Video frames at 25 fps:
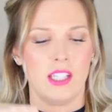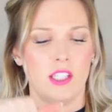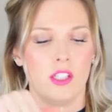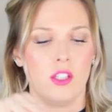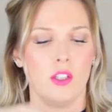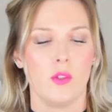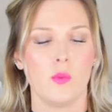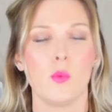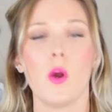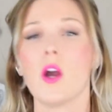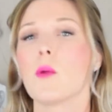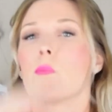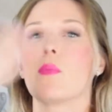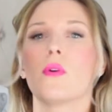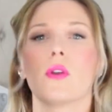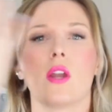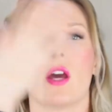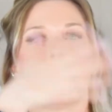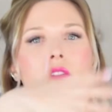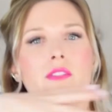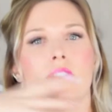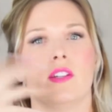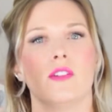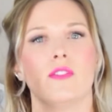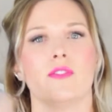you wipe all
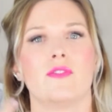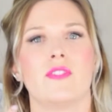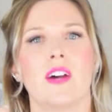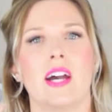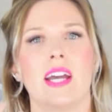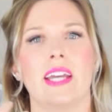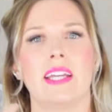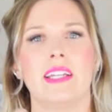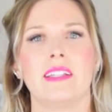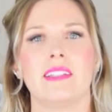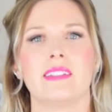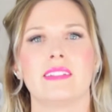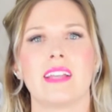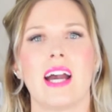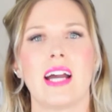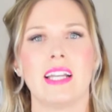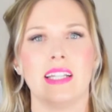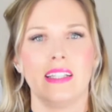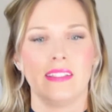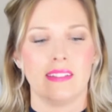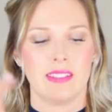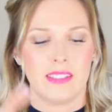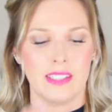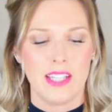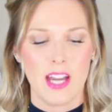over your face, and
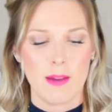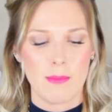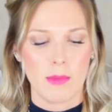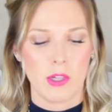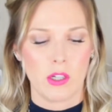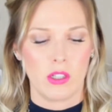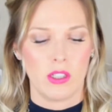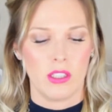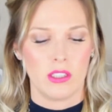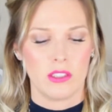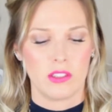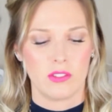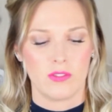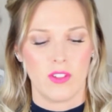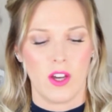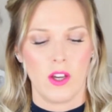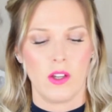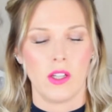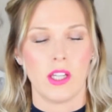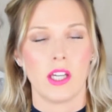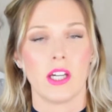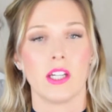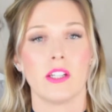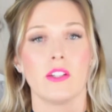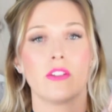it's a chemical
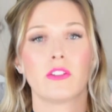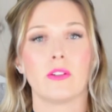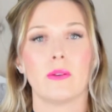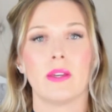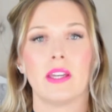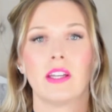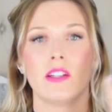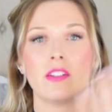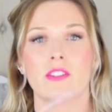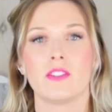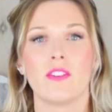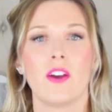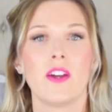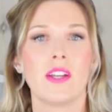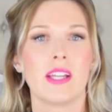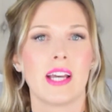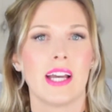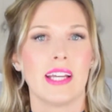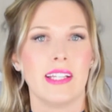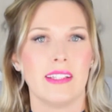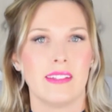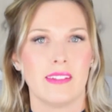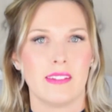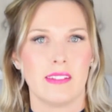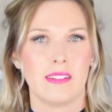exfoliant, so it
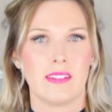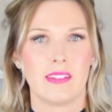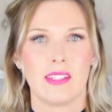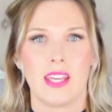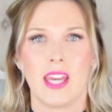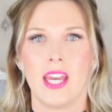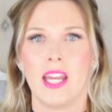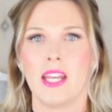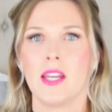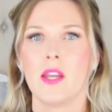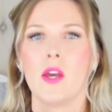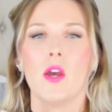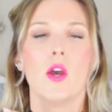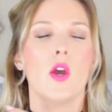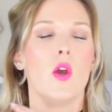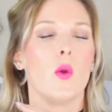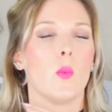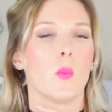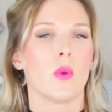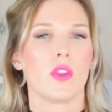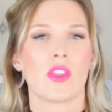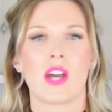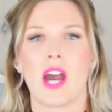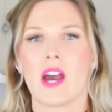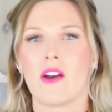exfoliates the skin
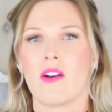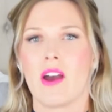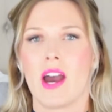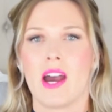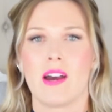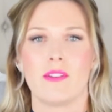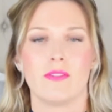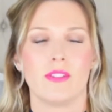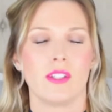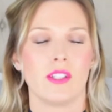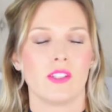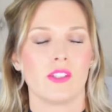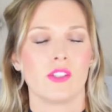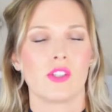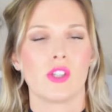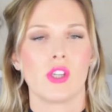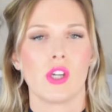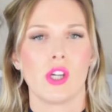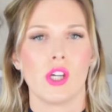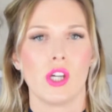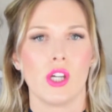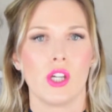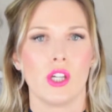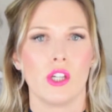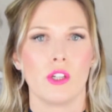without having
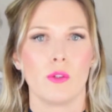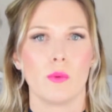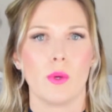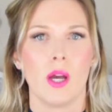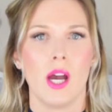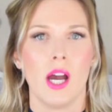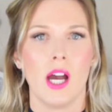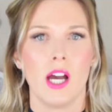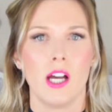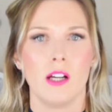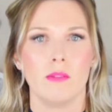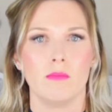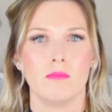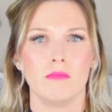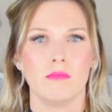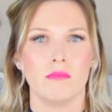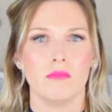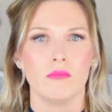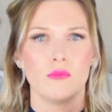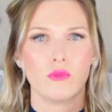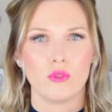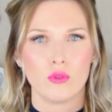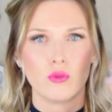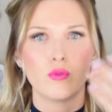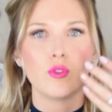to
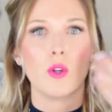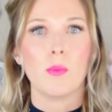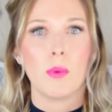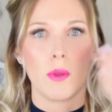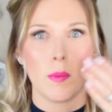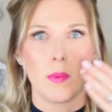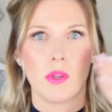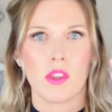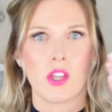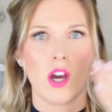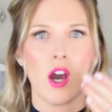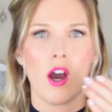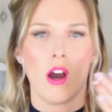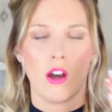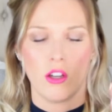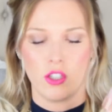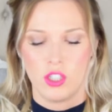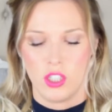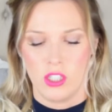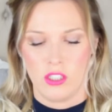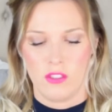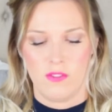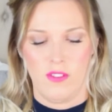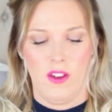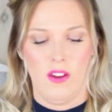rub it with a harsh
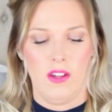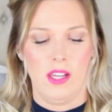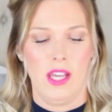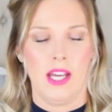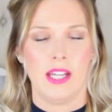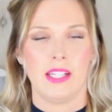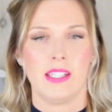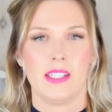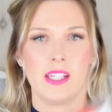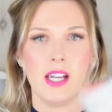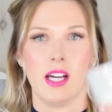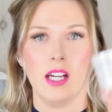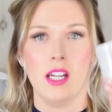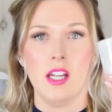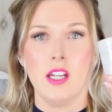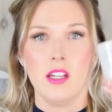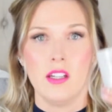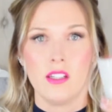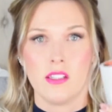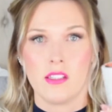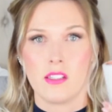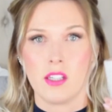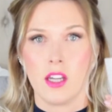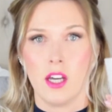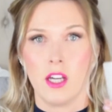exfoliator.
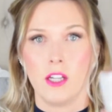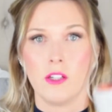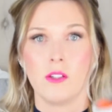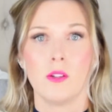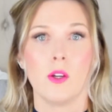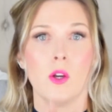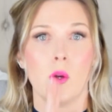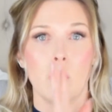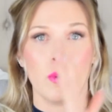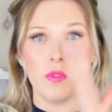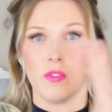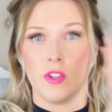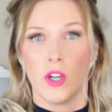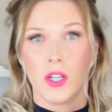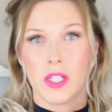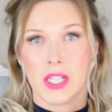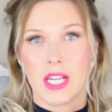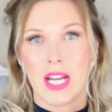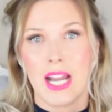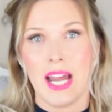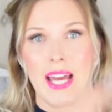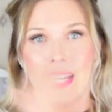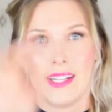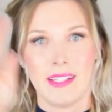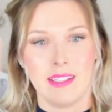So we've gone
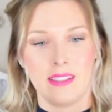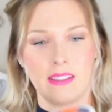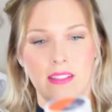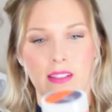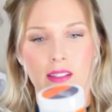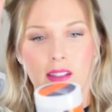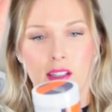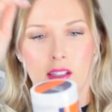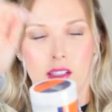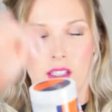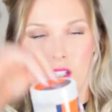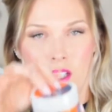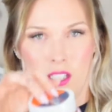cleanse,